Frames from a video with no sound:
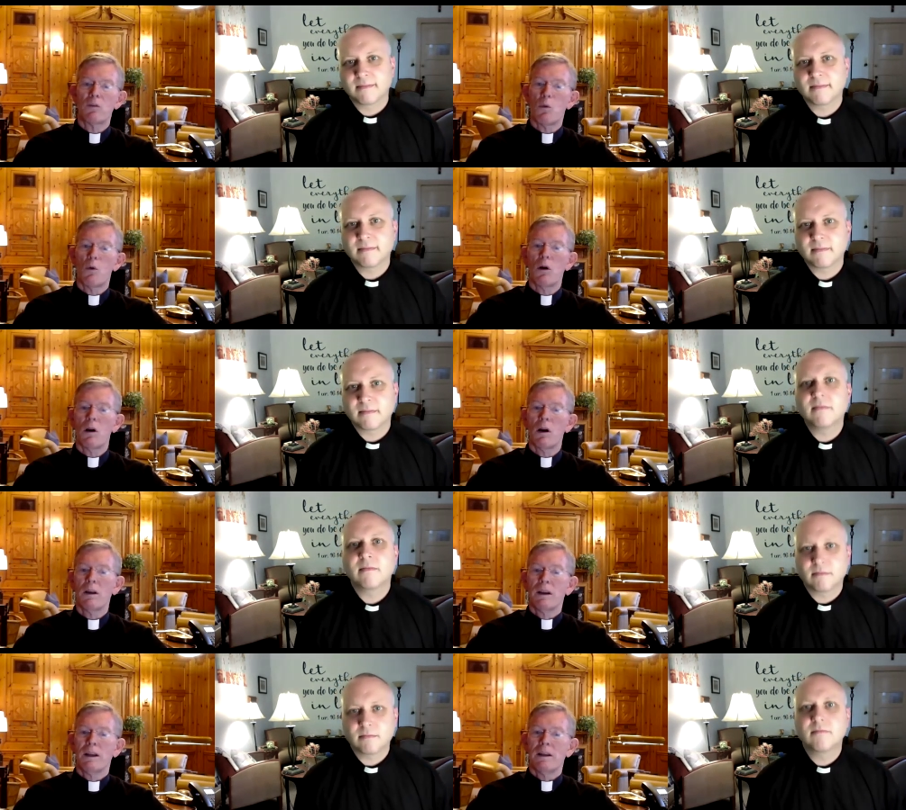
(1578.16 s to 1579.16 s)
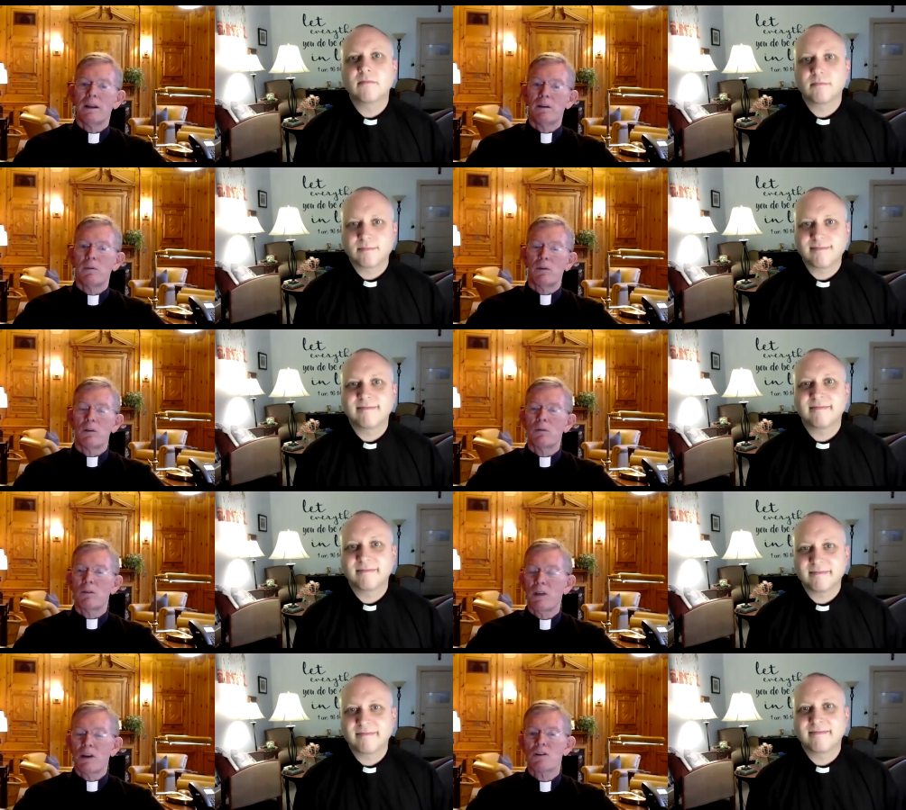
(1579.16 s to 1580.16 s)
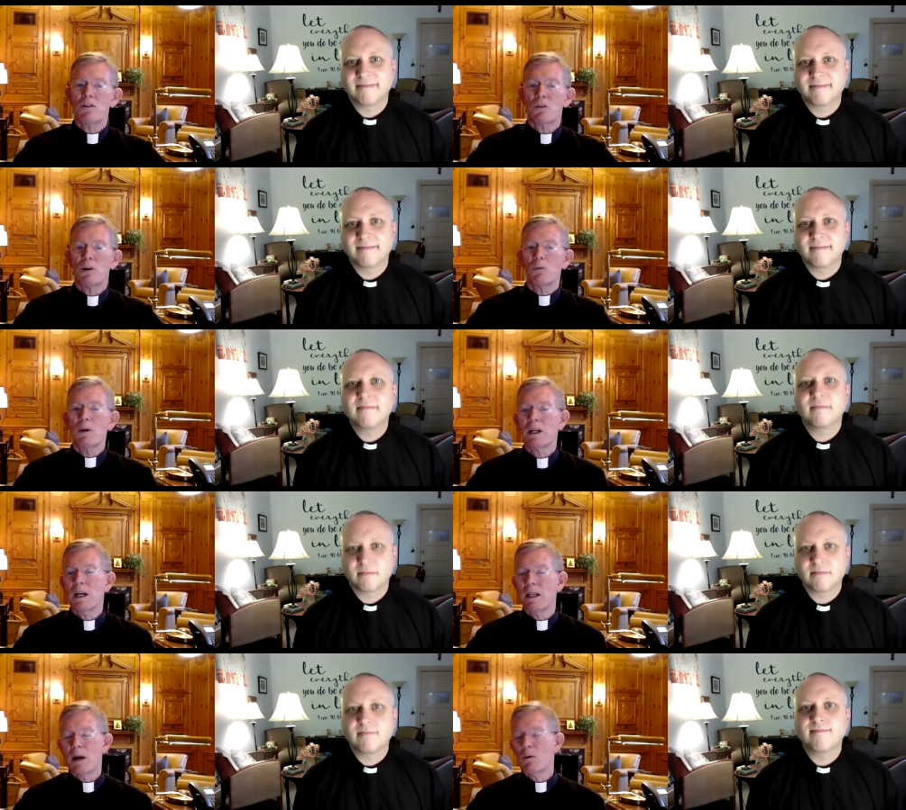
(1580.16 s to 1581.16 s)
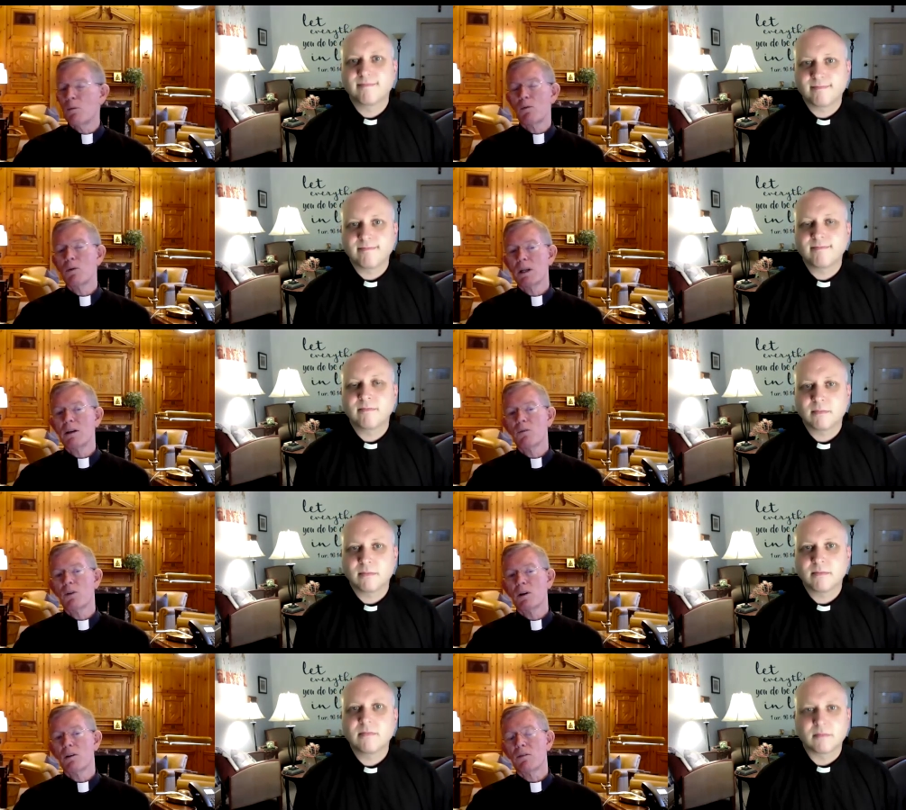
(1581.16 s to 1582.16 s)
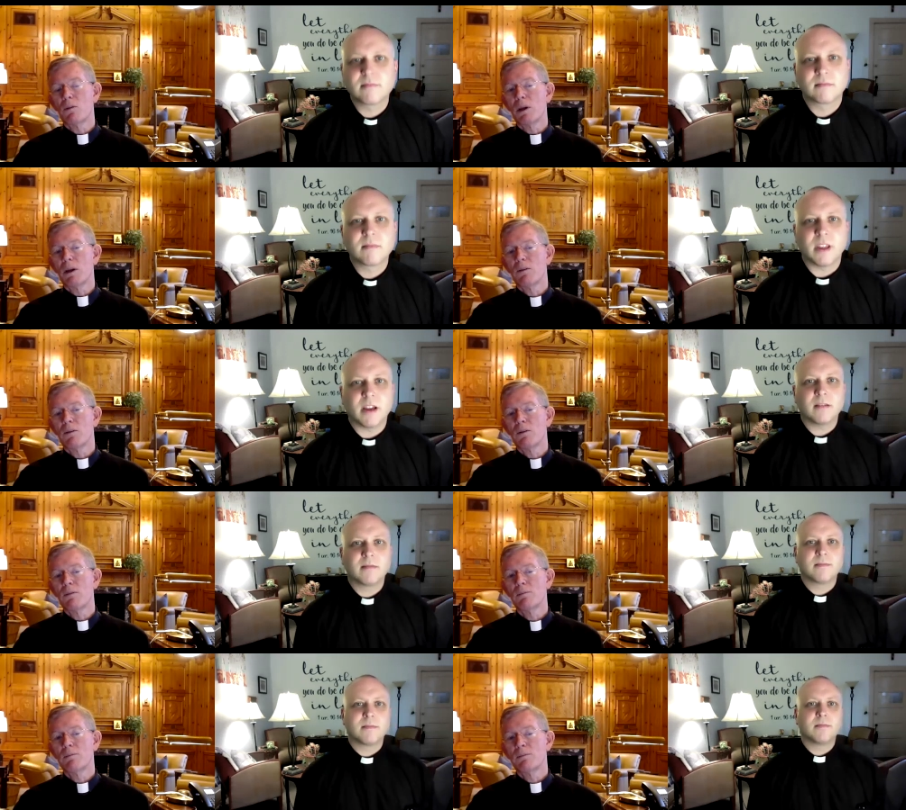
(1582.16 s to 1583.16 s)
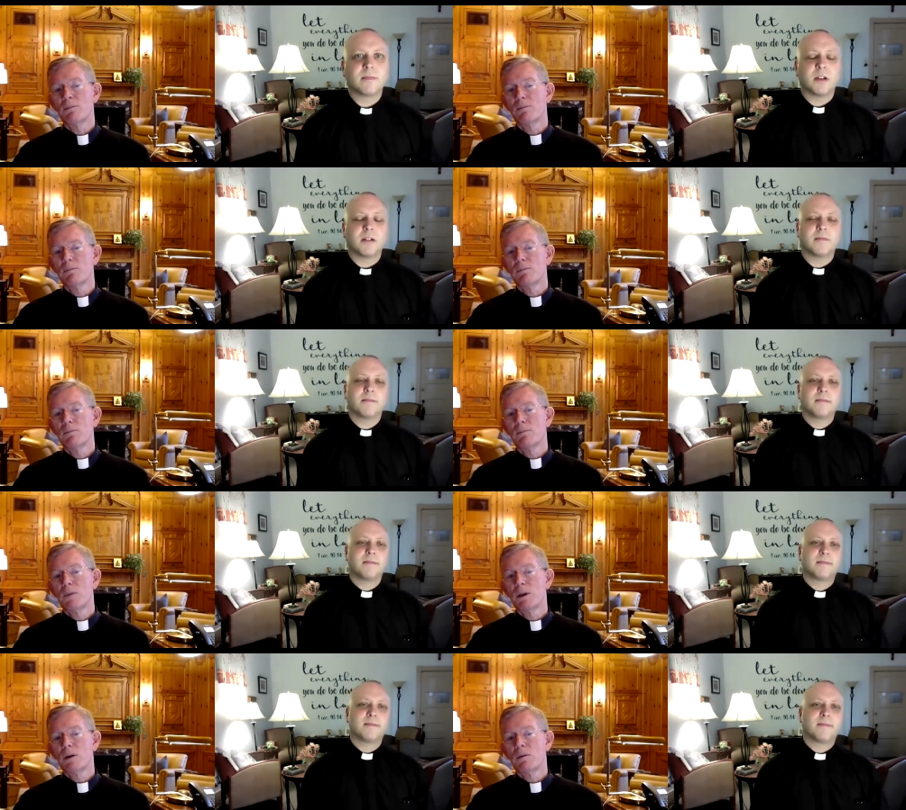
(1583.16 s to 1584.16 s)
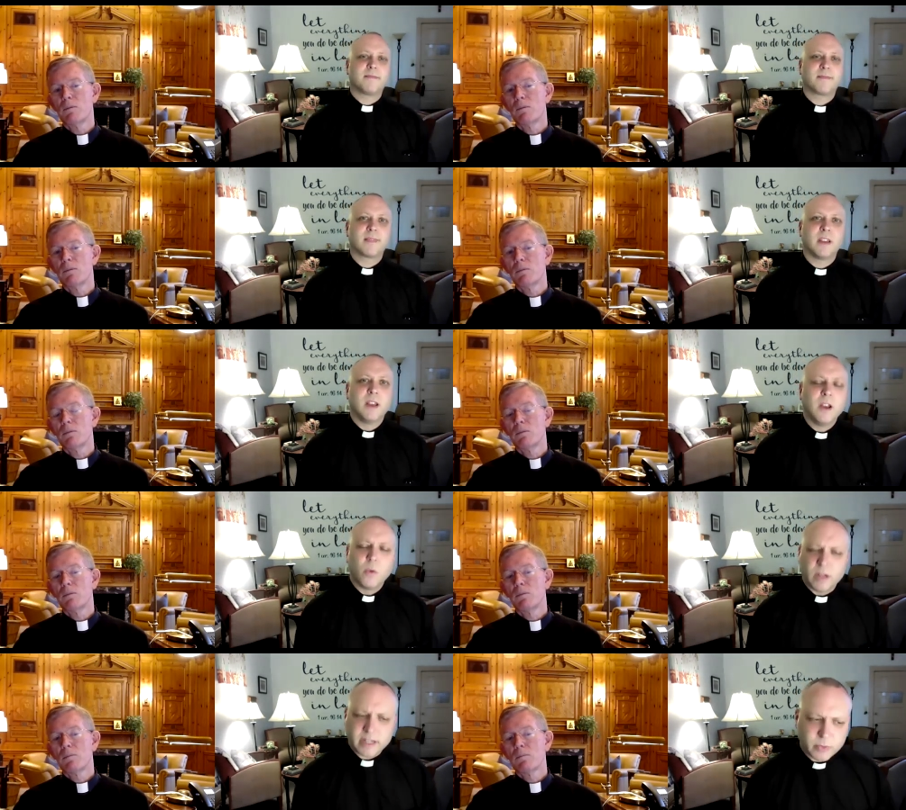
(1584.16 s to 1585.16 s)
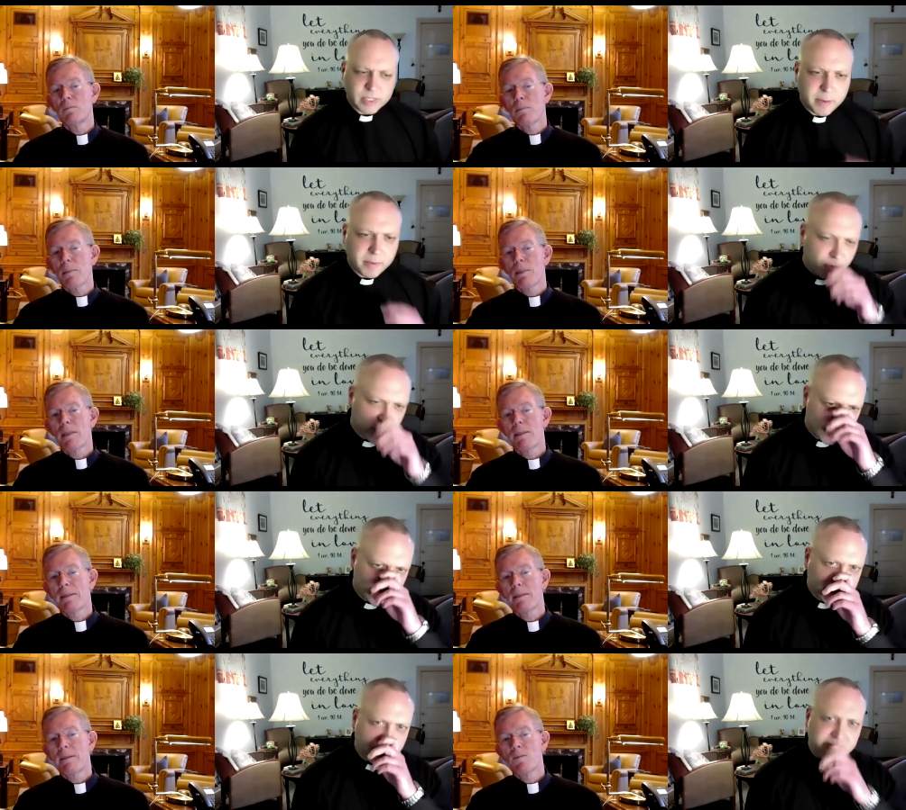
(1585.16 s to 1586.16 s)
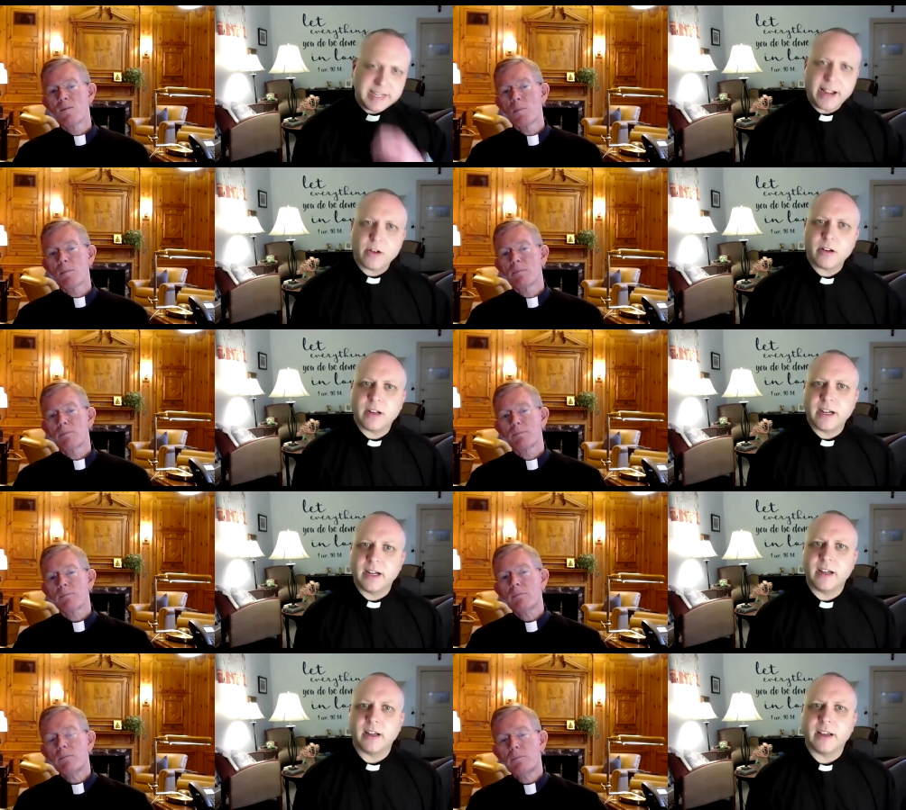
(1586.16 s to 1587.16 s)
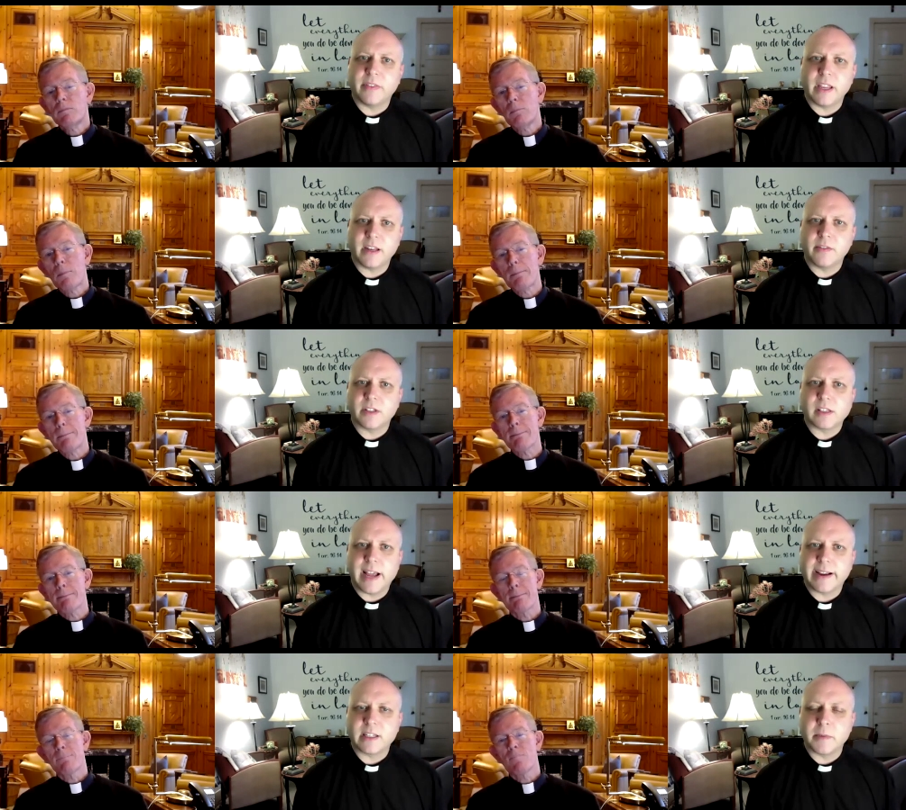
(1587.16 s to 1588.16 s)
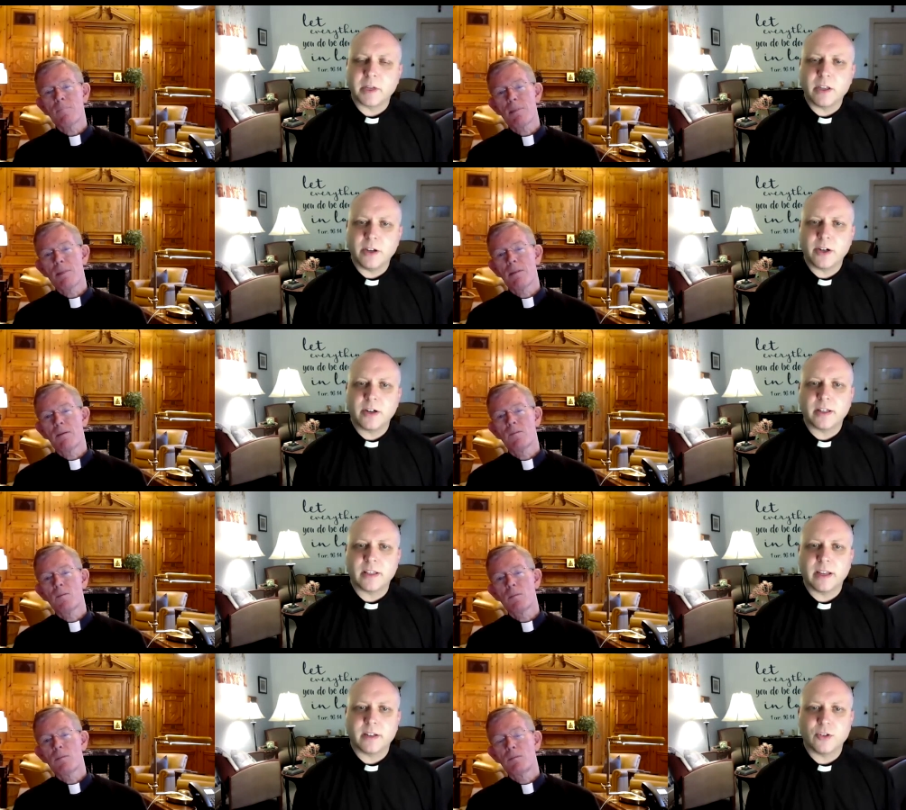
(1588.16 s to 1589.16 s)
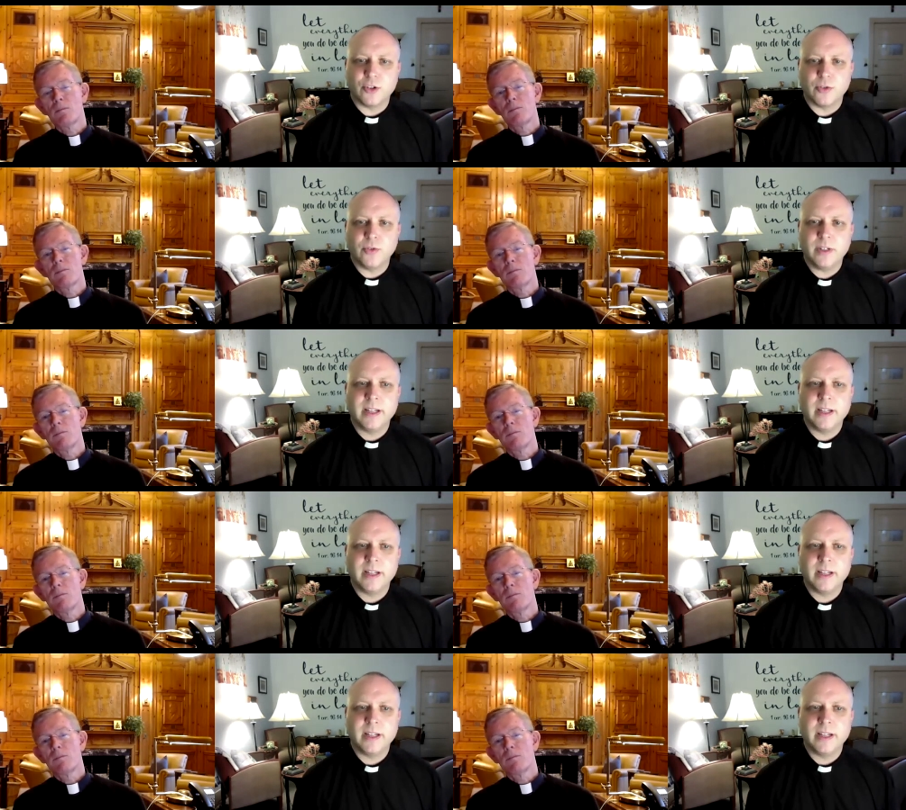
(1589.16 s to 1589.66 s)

Speaker 1: more sessions during the week, and that would be really difficult for me. Yeah. So,
Speaker 2: yeah. Well, as we said before, you're stepping down uh, at the end of this academic year, at the end of June.